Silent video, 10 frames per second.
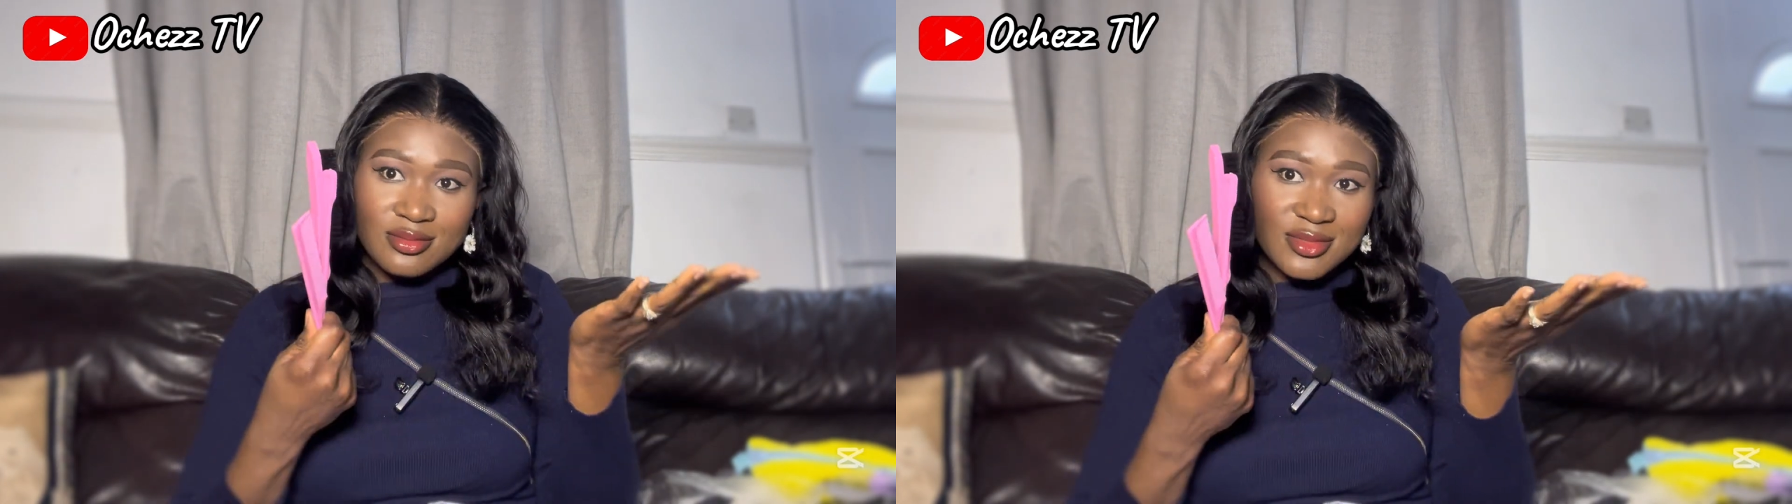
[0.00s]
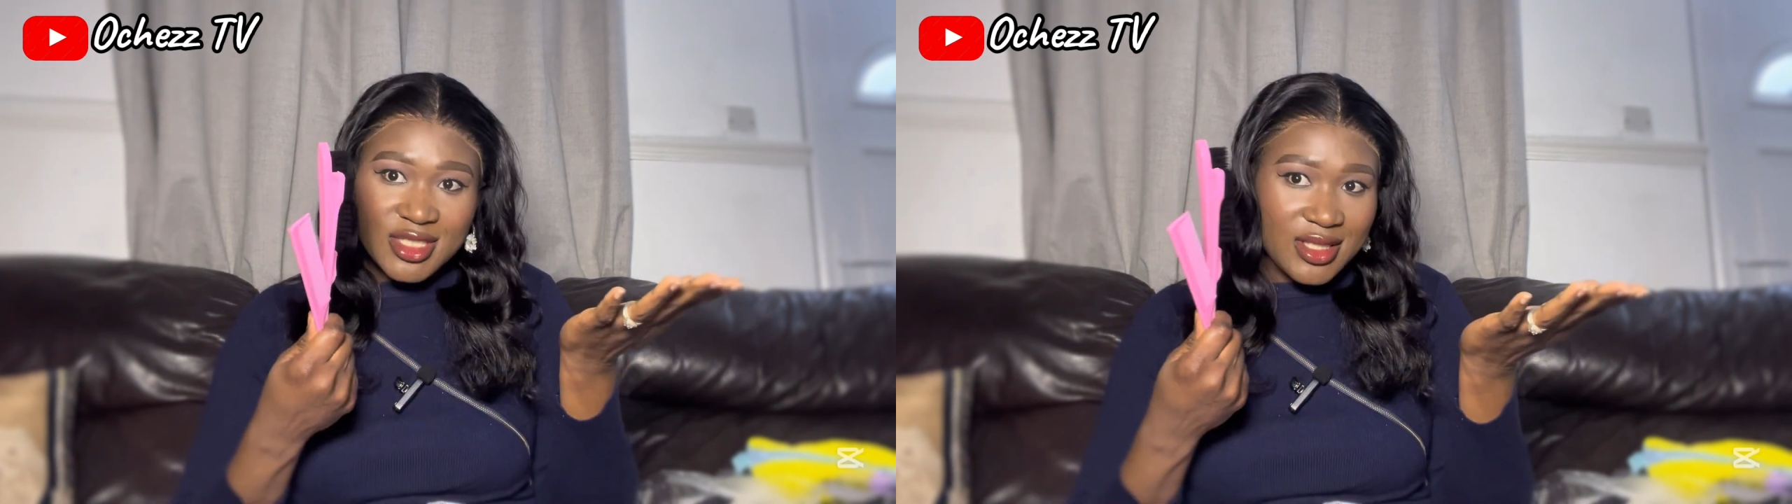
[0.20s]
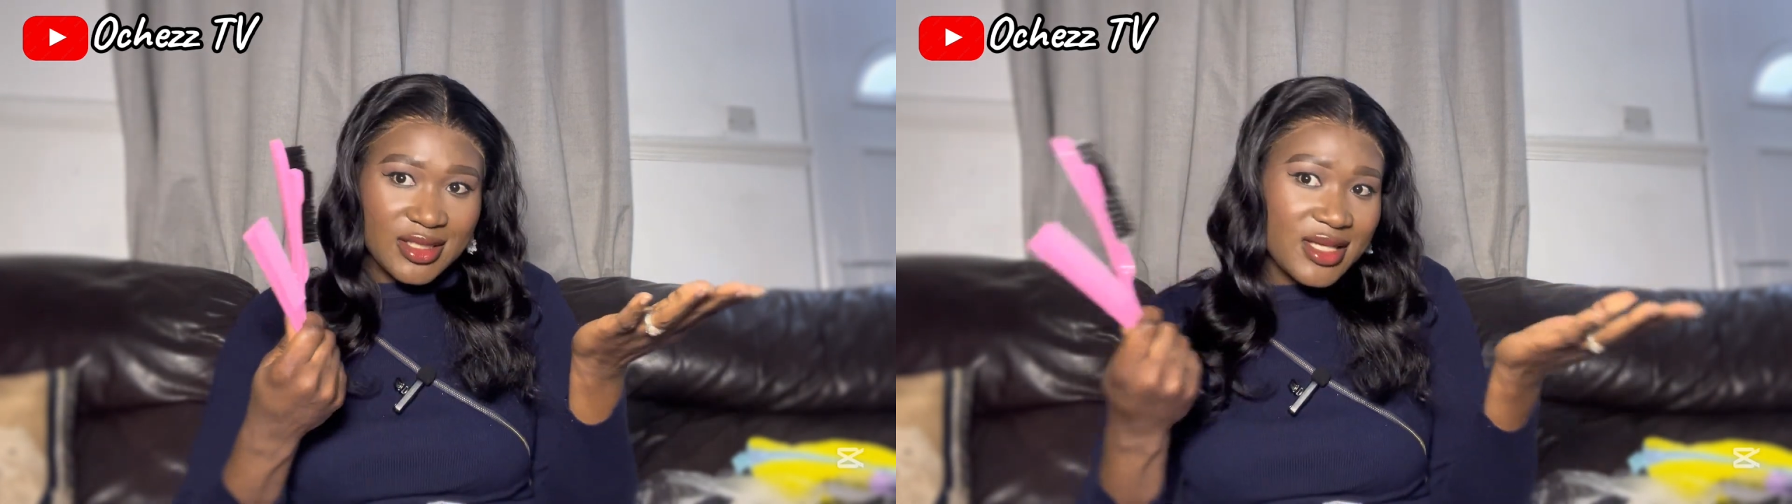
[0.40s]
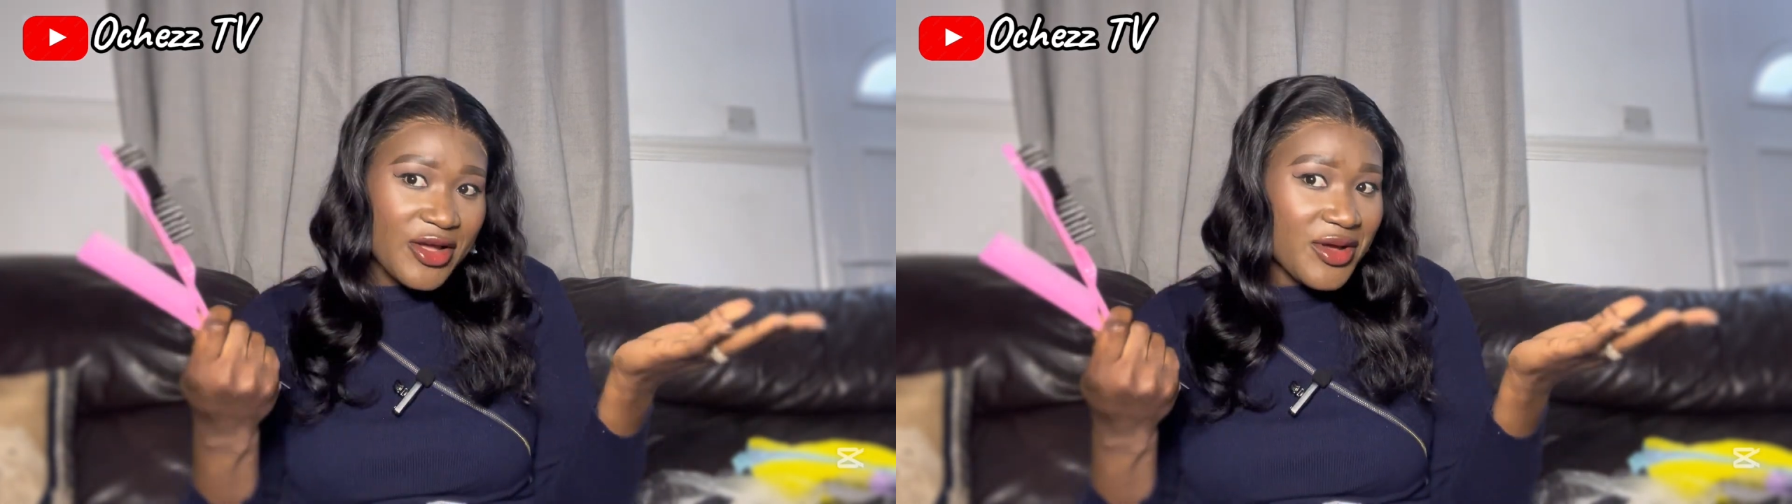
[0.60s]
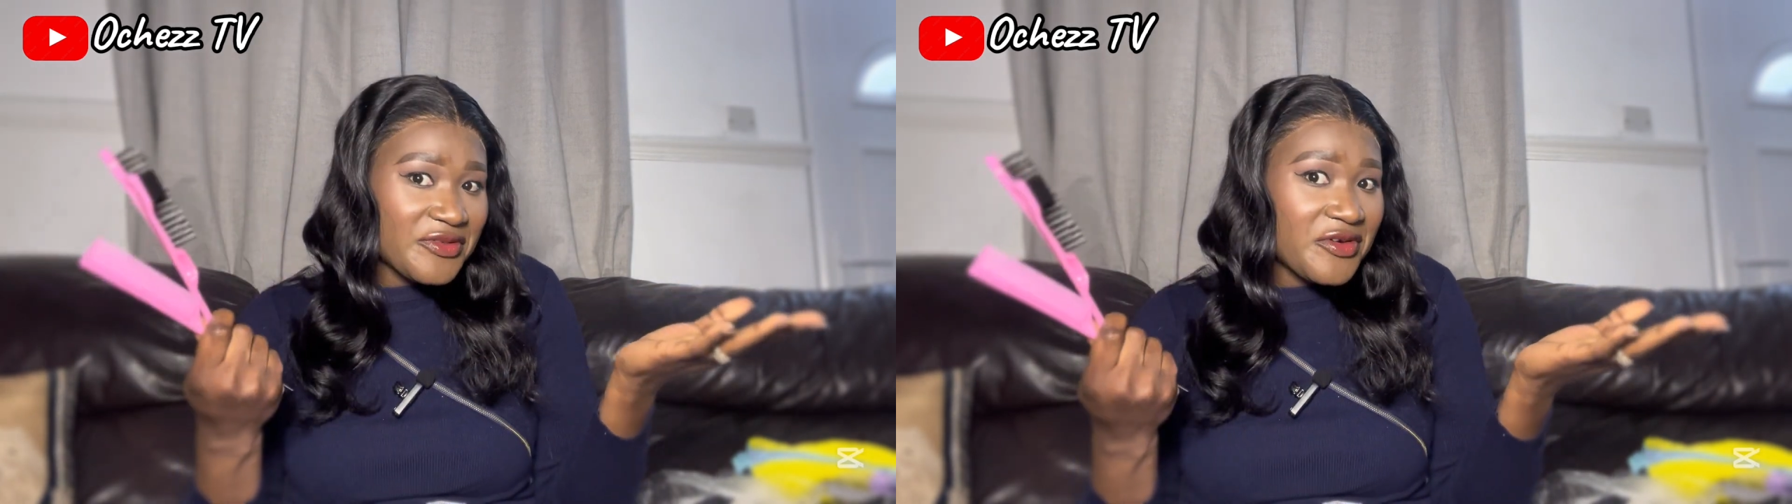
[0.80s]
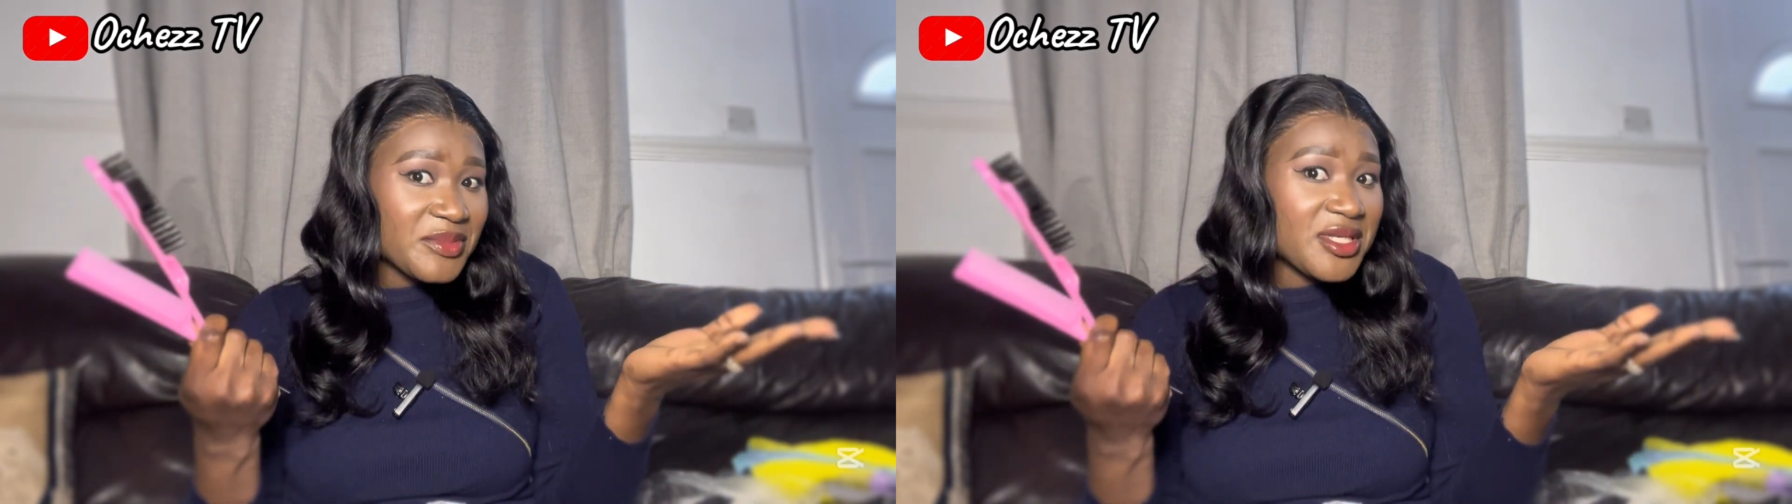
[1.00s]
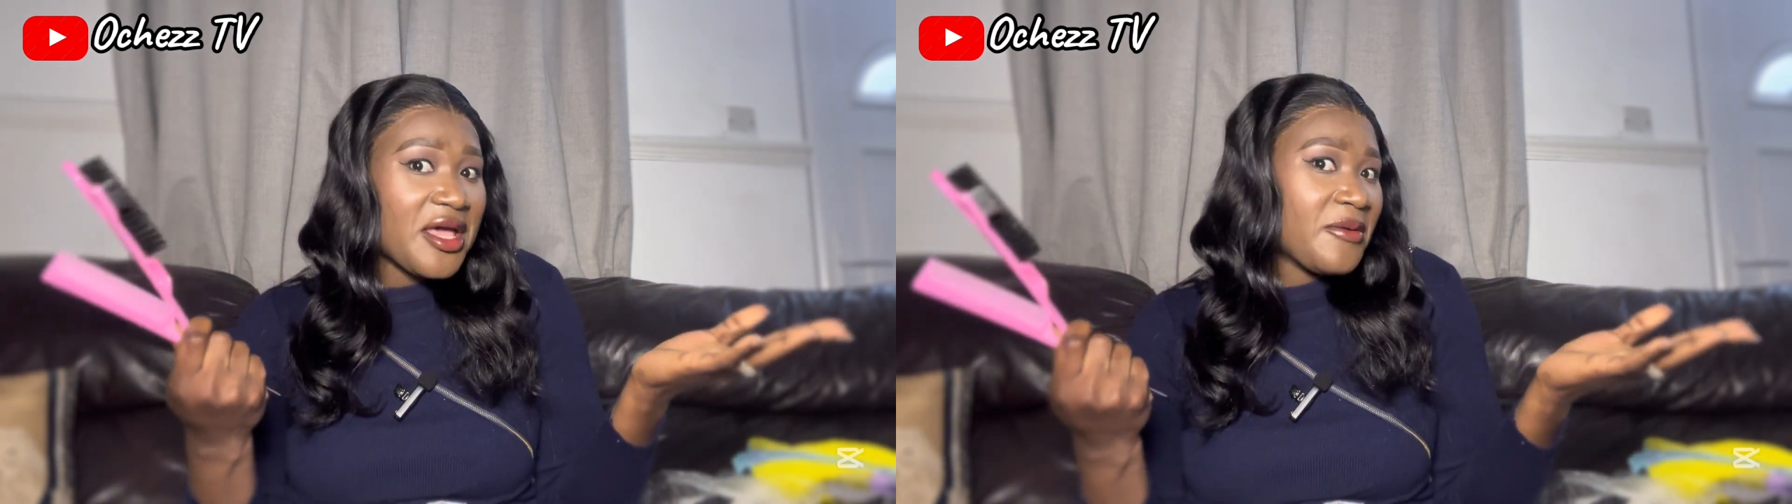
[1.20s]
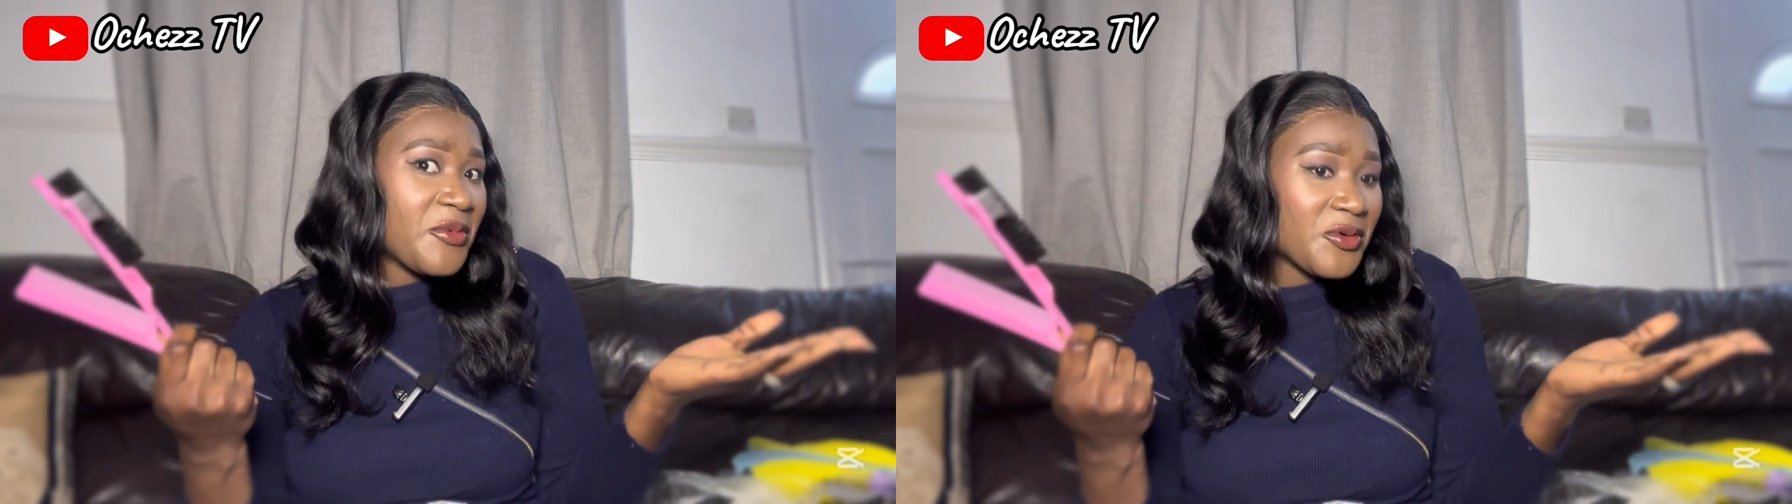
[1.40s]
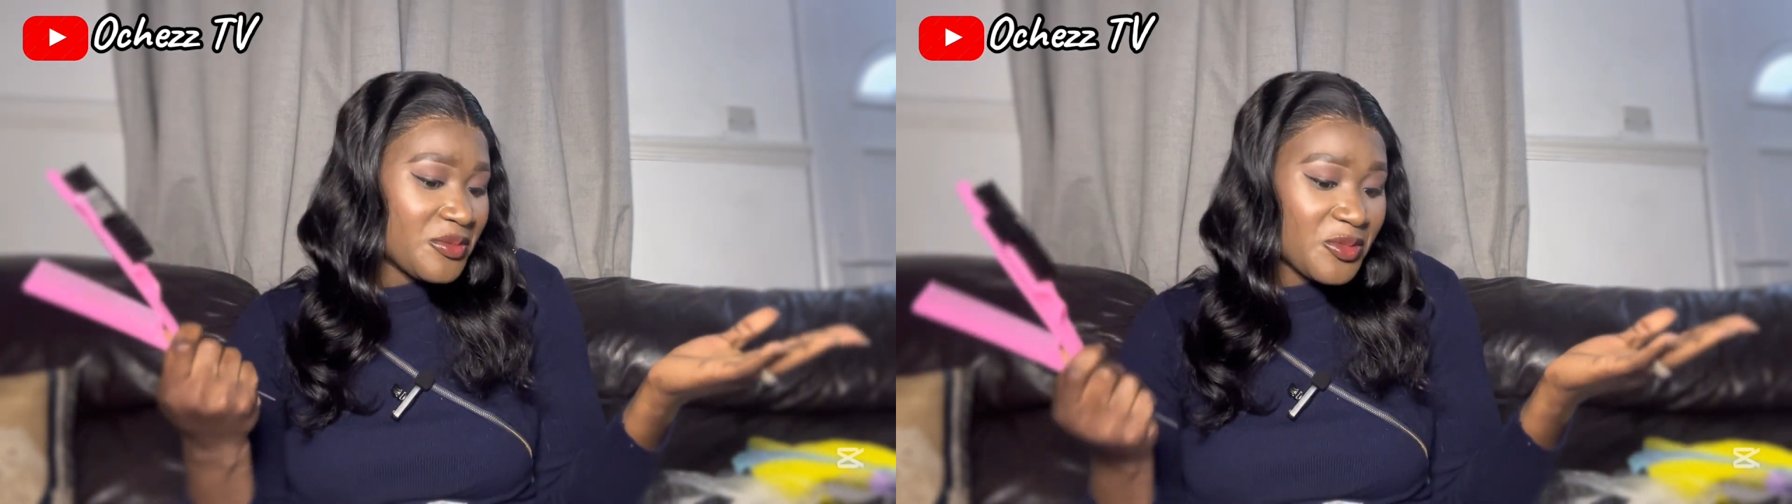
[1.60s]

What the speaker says: the things I got from Temu.